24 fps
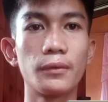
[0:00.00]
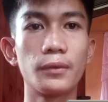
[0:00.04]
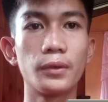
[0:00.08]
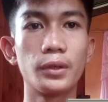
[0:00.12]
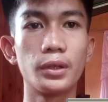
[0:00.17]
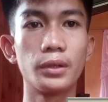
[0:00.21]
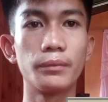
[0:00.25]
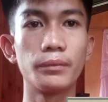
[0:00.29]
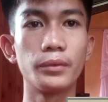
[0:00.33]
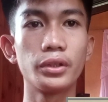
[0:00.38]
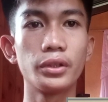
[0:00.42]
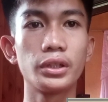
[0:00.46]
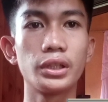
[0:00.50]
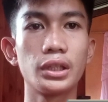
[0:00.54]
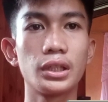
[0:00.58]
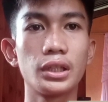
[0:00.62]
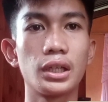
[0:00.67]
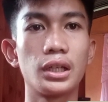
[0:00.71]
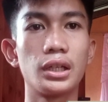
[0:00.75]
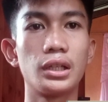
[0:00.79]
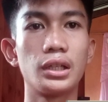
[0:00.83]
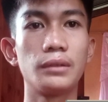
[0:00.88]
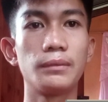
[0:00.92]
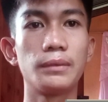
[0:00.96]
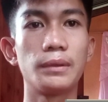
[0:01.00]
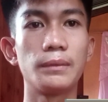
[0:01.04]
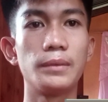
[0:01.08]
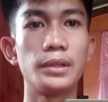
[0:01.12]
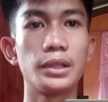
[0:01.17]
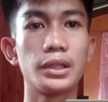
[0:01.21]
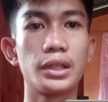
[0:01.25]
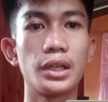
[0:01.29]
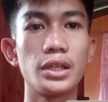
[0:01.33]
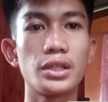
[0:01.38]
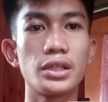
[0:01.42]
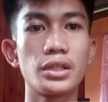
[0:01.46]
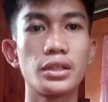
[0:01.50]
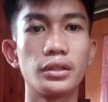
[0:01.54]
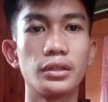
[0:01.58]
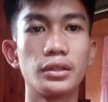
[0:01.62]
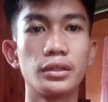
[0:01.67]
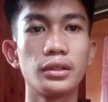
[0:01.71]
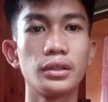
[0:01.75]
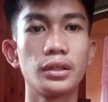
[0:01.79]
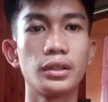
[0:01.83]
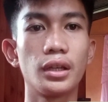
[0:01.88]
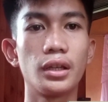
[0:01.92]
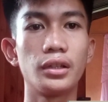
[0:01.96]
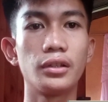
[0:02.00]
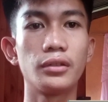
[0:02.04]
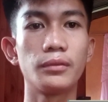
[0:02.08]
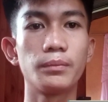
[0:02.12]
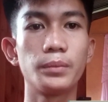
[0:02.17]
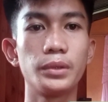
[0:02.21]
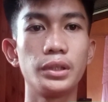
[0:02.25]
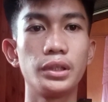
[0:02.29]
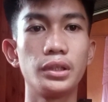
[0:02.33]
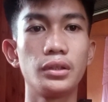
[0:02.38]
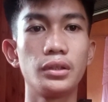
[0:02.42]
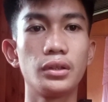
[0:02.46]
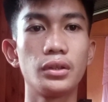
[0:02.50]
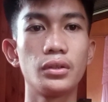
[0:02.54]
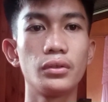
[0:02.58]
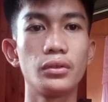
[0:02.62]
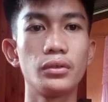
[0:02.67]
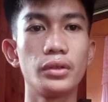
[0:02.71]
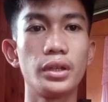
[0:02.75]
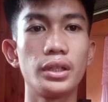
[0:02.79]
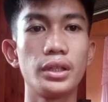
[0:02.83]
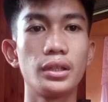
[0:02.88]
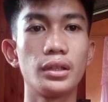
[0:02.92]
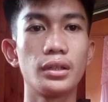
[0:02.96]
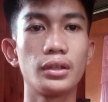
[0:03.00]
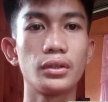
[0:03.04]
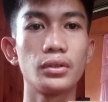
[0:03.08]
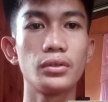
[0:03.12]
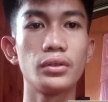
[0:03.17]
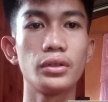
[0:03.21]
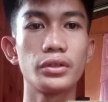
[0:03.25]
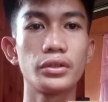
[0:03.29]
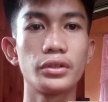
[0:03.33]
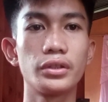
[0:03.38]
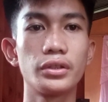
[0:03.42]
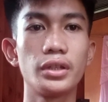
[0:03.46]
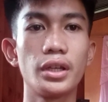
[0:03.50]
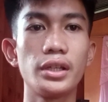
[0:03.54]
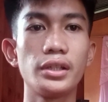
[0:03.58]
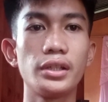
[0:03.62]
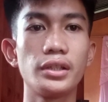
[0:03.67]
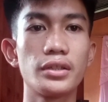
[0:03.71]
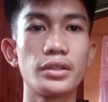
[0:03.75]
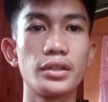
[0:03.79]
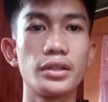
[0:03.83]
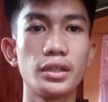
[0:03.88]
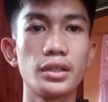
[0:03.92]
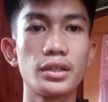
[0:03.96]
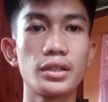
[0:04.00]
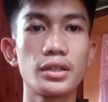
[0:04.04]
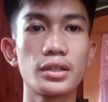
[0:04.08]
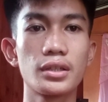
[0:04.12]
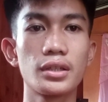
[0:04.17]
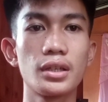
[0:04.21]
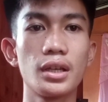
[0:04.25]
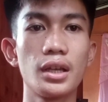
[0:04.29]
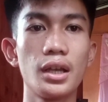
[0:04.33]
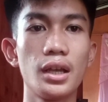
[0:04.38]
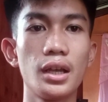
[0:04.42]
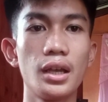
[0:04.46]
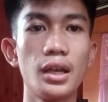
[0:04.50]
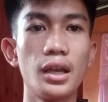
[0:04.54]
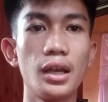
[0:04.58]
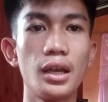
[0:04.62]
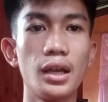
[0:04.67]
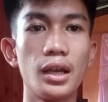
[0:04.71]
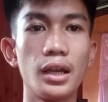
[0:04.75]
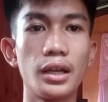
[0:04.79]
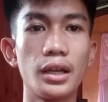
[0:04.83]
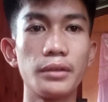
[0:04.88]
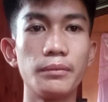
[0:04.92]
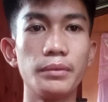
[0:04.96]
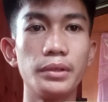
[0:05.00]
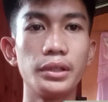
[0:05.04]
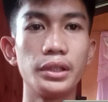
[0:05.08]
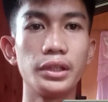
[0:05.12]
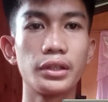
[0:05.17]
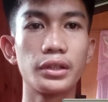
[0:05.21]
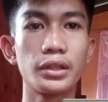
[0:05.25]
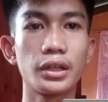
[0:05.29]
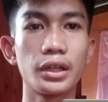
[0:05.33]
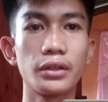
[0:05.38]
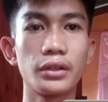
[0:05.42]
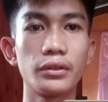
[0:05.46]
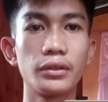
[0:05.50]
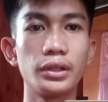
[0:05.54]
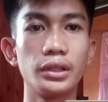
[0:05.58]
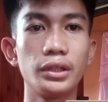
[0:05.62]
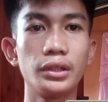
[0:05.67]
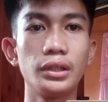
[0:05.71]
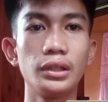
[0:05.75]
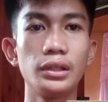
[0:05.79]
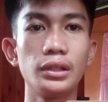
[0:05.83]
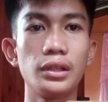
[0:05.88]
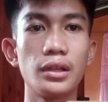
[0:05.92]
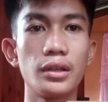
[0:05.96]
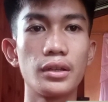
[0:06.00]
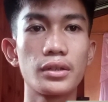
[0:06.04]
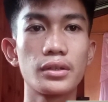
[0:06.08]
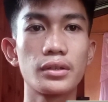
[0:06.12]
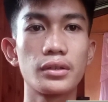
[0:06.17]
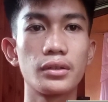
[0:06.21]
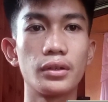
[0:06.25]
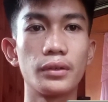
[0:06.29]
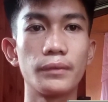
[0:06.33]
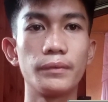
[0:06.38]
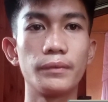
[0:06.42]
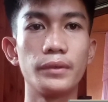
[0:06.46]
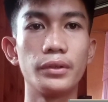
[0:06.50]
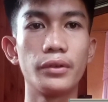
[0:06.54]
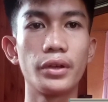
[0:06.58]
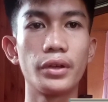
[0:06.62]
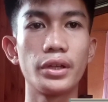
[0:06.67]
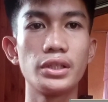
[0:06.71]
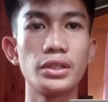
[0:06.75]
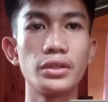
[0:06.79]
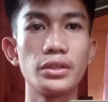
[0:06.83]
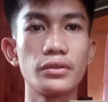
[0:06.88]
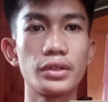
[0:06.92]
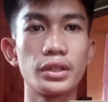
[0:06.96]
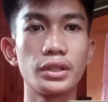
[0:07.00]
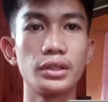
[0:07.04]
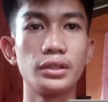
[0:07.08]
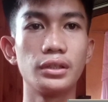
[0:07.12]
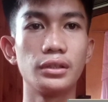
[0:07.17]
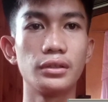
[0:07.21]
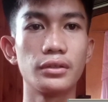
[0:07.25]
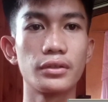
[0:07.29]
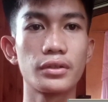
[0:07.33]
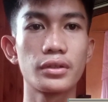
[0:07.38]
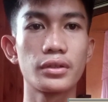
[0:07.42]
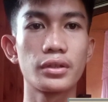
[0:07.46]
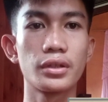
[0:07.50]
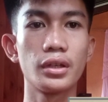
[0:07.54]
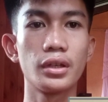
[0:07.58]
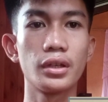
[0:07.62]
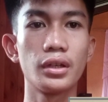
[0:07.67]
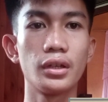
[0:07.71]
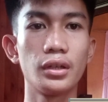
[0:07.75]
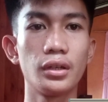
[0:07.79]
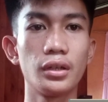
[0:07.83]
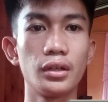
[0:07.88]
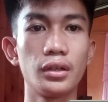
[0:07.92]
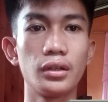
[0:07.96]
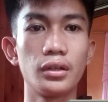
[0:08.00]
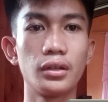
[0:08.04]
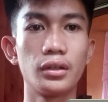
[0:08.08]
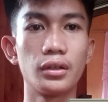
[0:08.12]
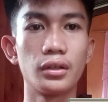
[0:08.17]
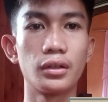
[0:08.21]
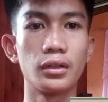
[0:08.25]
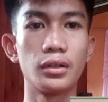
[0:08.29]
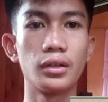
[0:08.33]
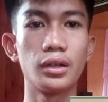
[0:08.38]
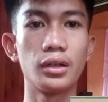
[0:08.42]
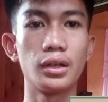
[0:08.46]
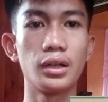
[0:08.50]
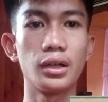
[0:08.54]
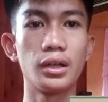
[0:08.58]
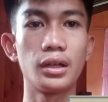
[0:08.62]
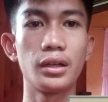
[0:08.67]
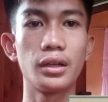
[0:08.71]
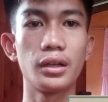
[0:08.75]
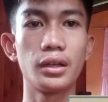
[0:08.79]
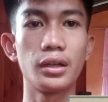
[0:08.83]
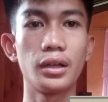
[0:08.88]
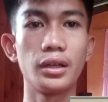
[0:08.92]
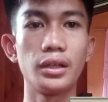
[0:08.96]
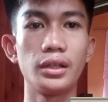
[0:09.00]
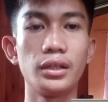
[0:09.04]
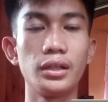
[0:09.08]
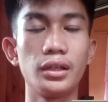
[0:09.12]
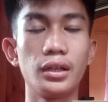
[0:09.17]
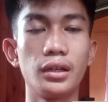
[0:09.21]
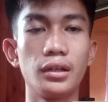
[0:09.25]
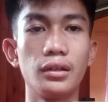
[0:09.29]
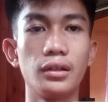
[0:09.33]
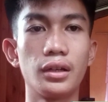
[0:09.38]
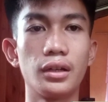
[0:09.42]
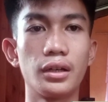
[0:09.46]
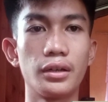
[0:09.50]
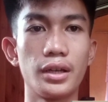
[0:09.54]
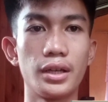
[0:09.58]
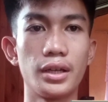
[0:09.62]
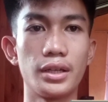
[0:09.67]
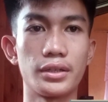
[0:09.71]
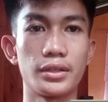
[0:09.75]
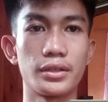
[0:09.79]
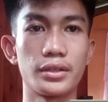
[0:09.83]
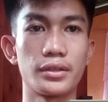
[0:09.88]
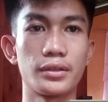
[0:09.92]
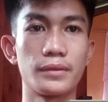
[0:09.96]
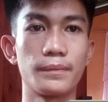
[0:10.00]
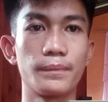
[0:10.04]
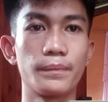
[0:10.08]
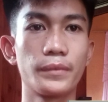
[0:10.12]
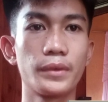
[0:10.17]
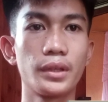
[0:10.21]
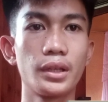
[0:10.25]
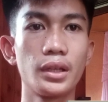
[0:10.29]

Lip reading: from medical publication NB 286 Adminitary List of the Radio Signals or ALRS